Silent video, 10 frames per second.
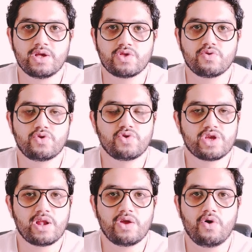So
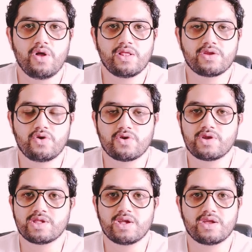usually all the
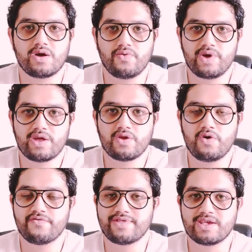doctors are aware
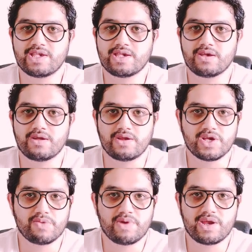of this
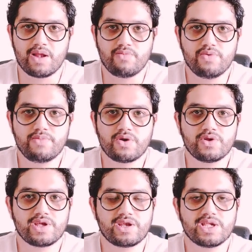nursemaid elbow
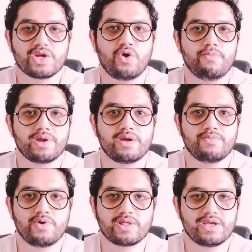because it is common
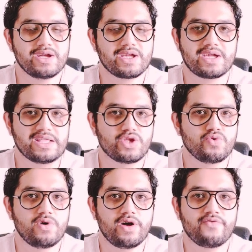among the kids
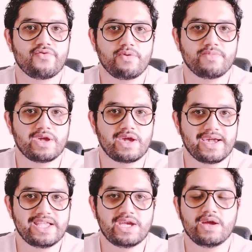who are from the
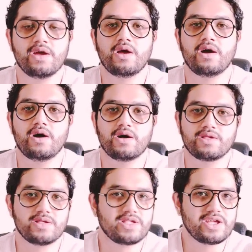age
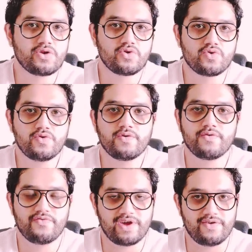0 to
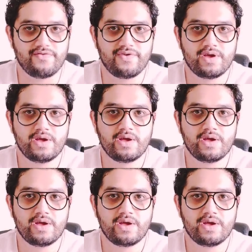5.